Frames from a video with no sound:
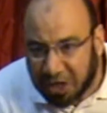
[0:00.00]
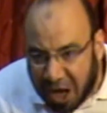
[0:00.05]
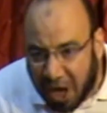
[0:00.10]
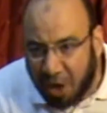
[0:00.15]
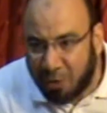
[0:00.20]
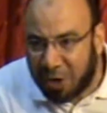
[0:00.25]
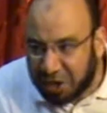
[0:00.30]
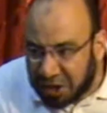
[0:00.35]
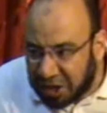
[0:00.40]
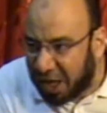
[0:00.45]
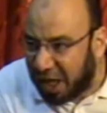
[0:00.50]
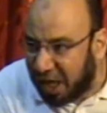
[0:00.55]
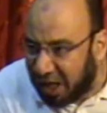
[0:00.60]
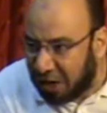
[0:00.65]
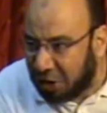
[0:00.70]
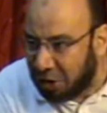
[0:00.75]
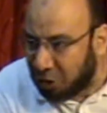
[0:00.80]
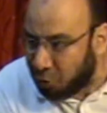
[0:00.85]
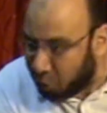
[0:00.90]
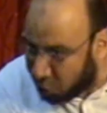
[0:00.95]

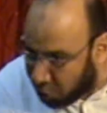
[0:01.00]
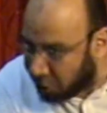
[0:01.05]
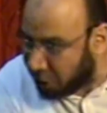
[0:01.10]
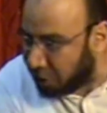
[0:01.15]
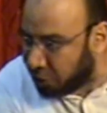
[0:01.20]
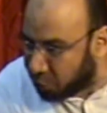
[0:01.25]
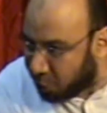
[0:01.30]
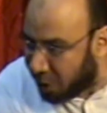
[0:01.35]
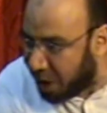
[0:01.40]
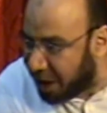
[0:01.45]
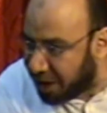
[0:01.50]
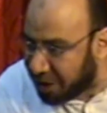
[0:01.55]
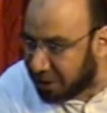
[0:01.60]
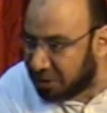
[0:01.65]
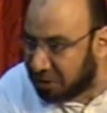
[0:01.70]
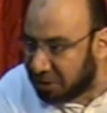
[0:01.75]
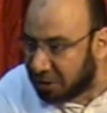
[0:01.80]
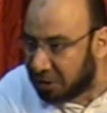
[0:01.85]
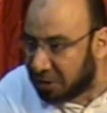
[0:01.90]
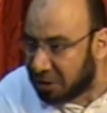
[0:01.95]
nowadays worldwide,